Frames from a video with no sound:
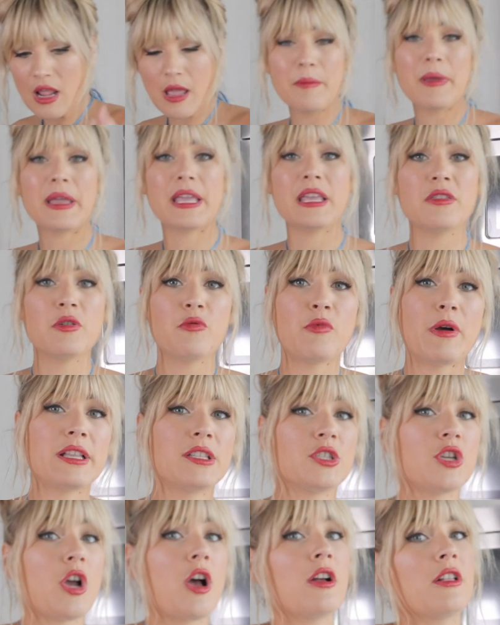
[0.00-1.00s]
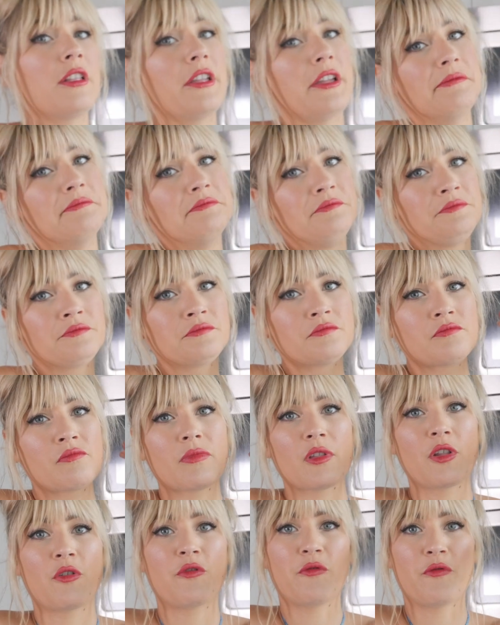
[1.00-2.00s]
I'm making the white chocolate
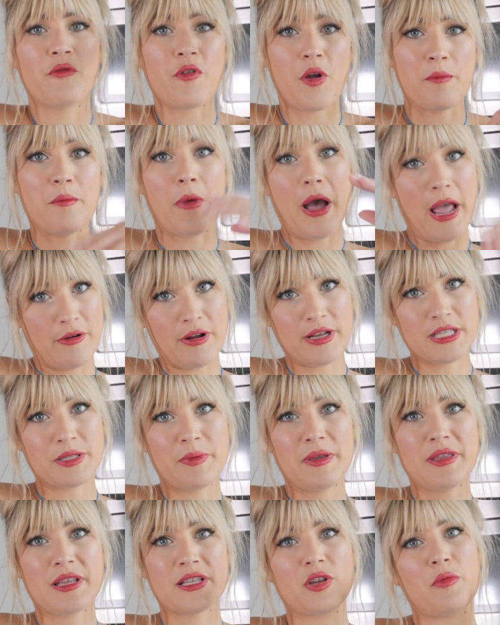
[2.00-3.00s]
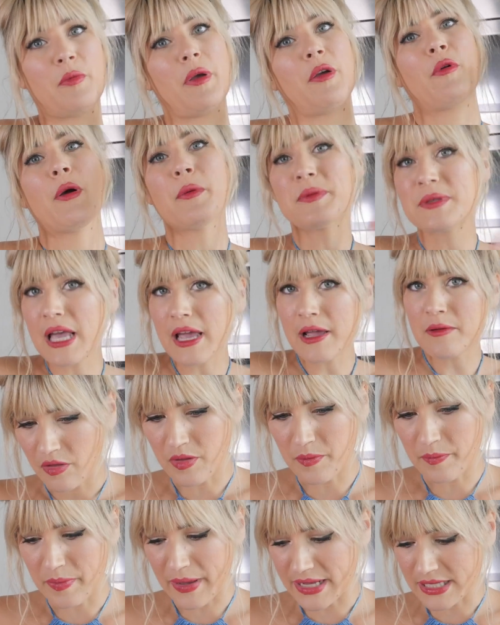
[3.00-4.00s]
from my recipe that's on my website.
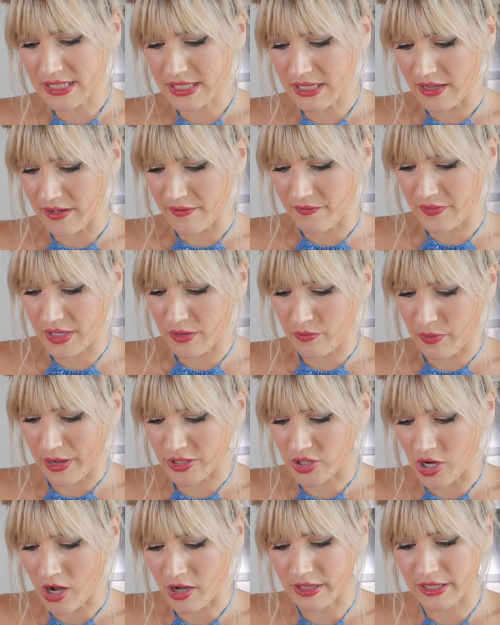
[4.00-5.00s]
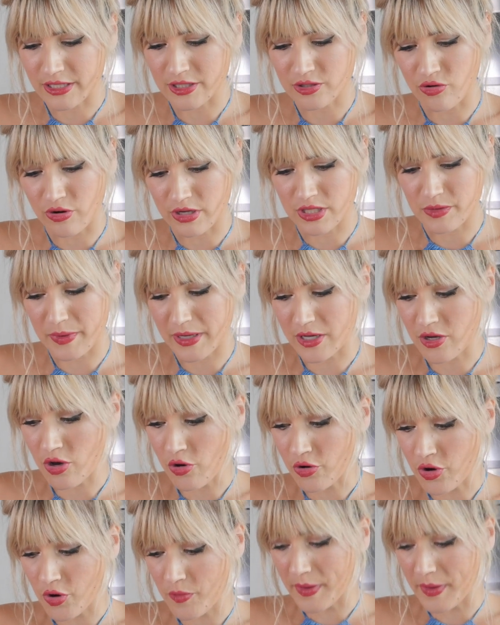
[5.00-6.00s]
The base of the white chocolate is going to be cocoa